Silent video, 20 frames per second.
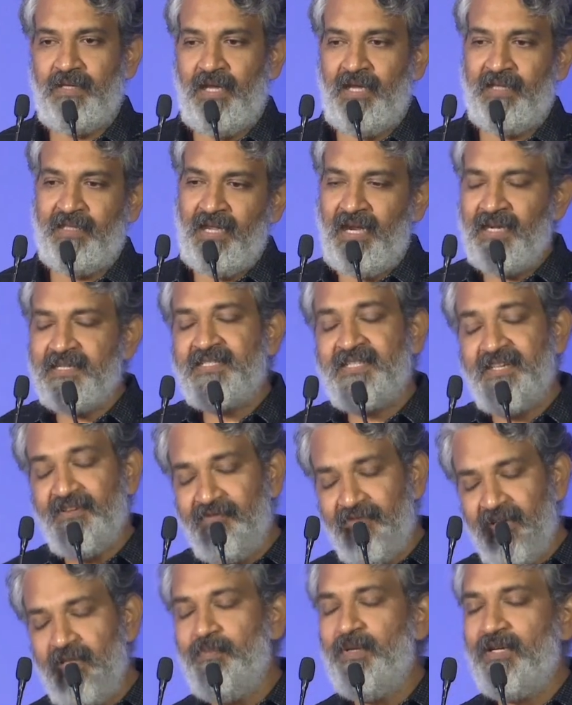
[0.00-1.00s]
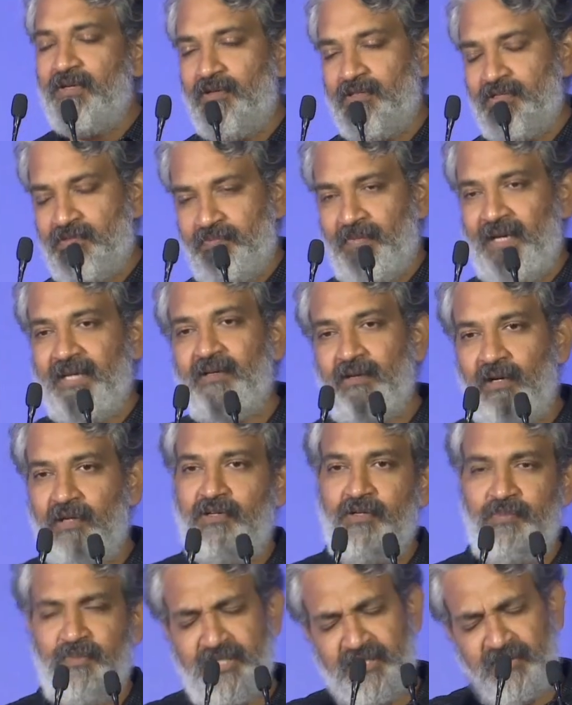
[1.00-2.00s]
I can't say we, because my
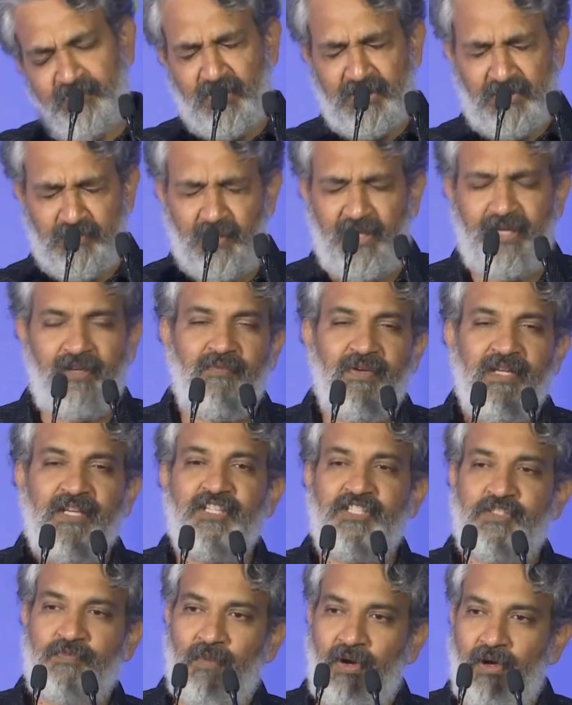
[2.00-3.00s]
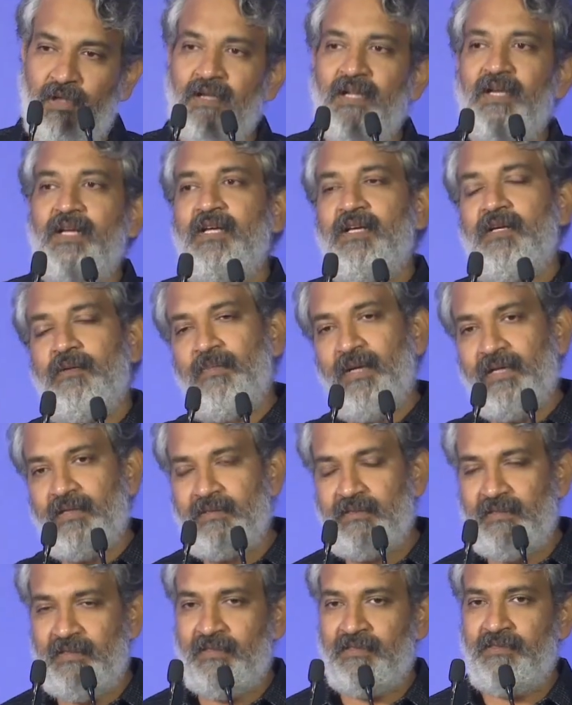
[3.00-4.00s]
contribution was very, very small,
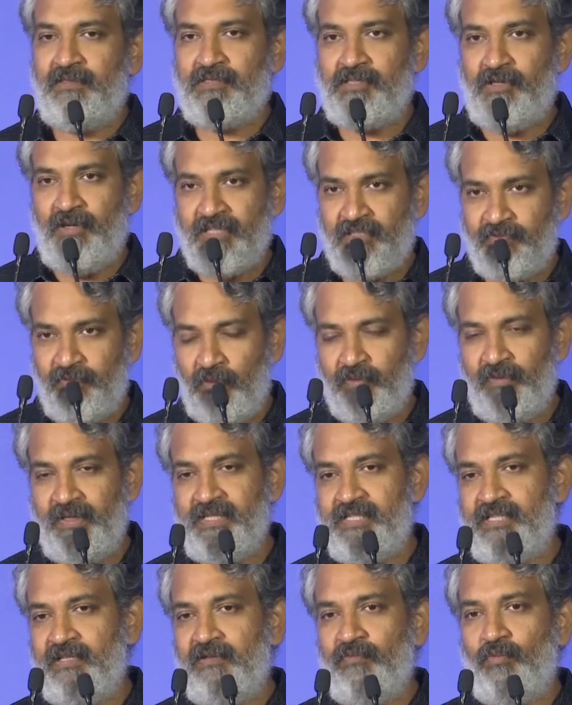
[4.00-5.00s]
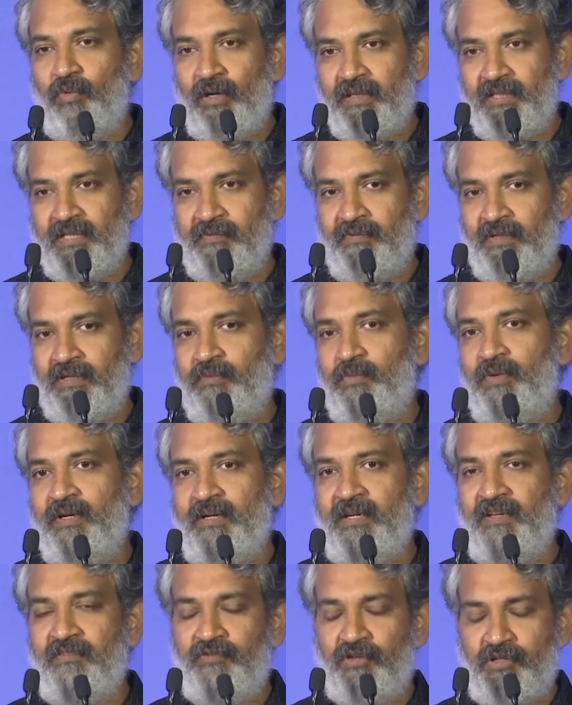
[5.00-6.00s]
but the Choice Foundation, what they were
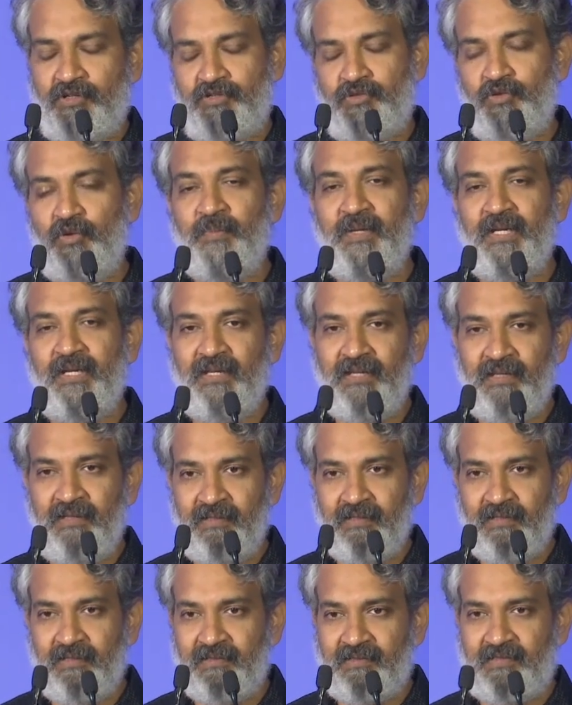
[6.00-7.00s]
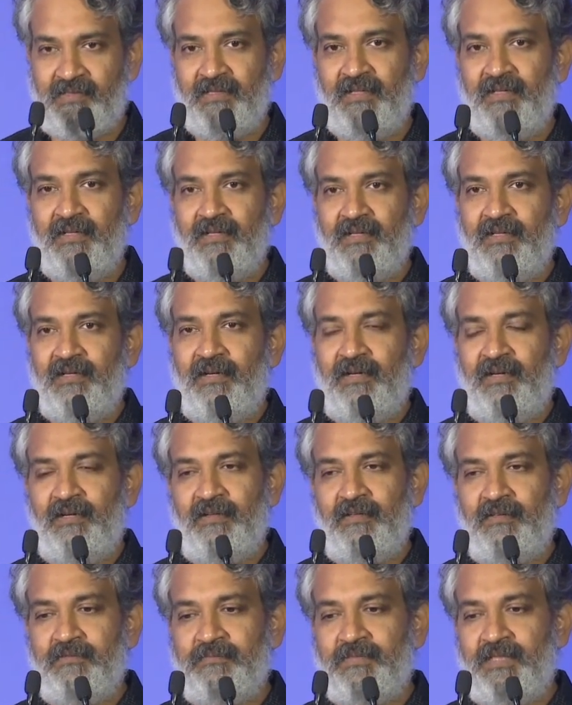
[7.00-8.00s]
working for so many years,
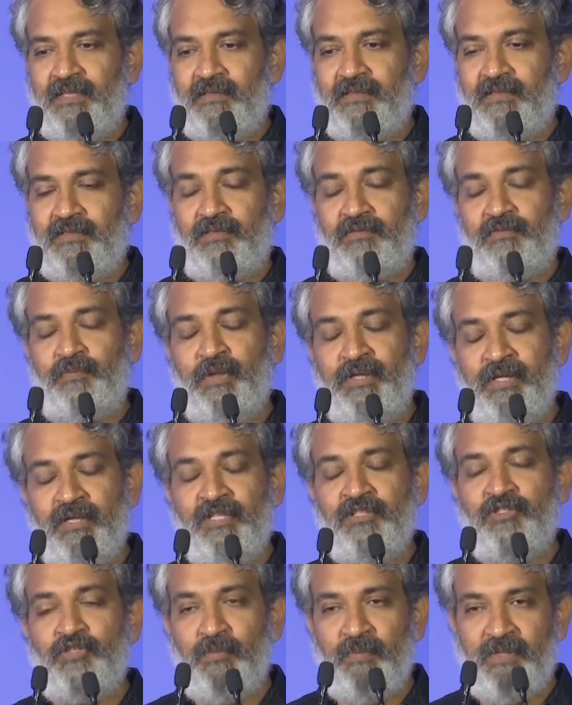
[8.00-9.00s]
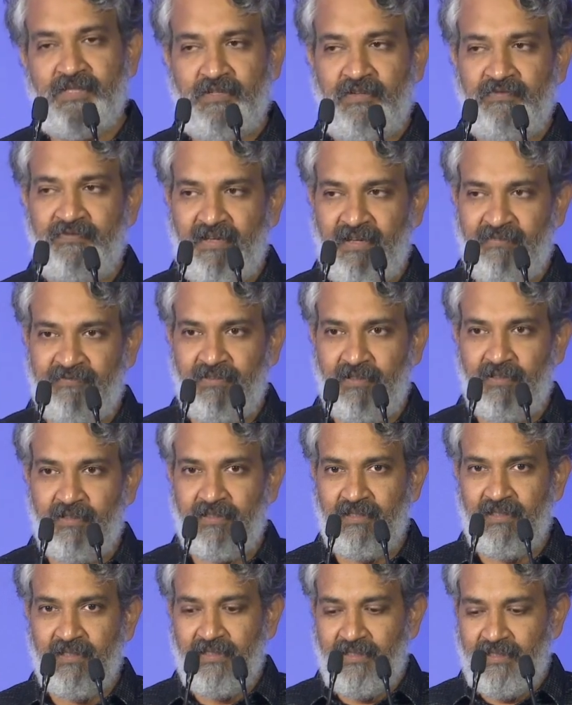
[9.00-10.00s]
putting in so much of
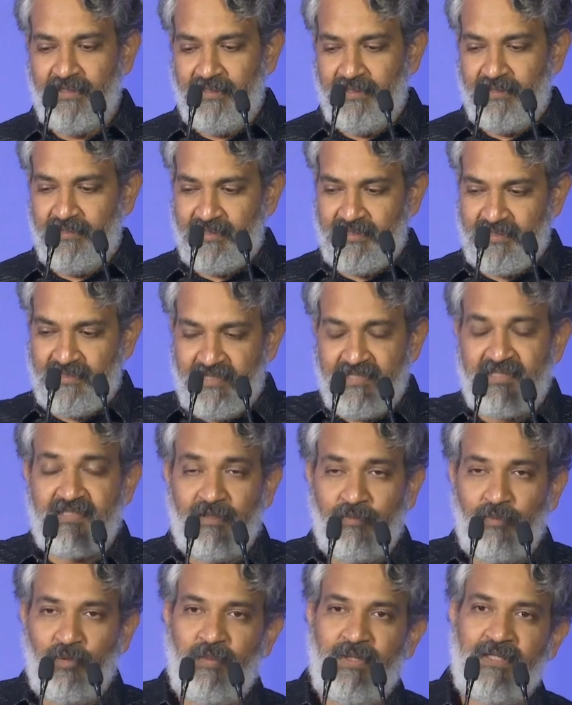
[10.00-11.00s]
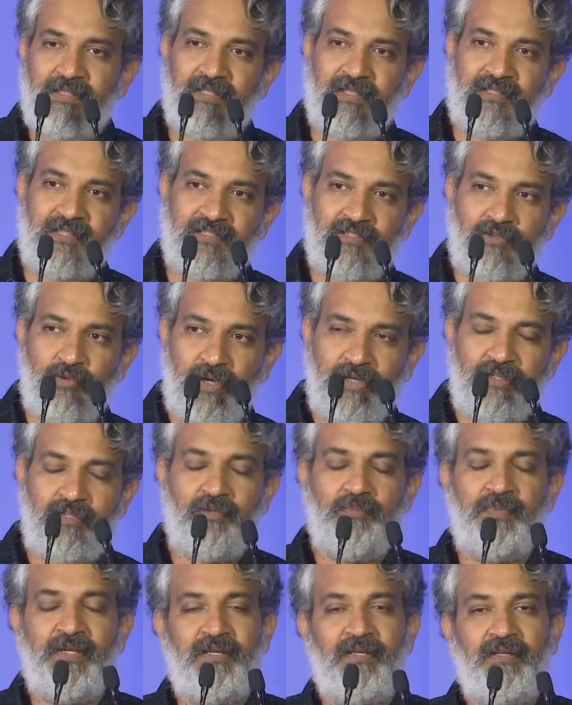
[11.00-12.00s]
effort, this is a movement that is going
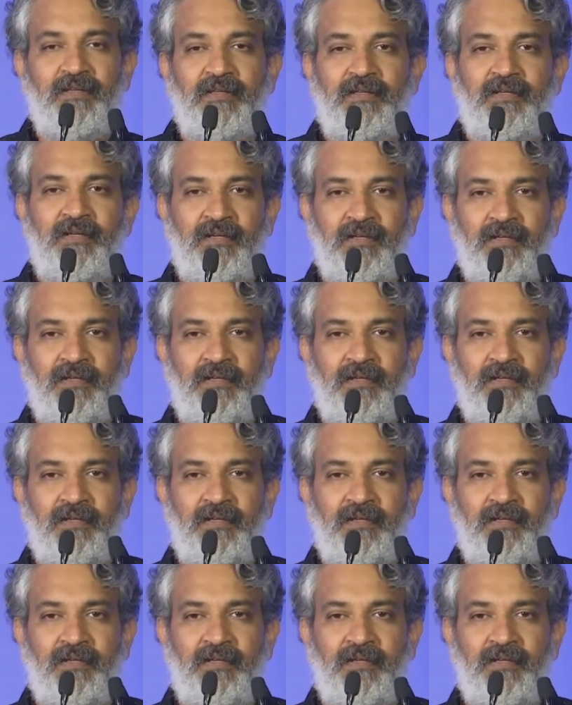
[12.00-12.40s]
to be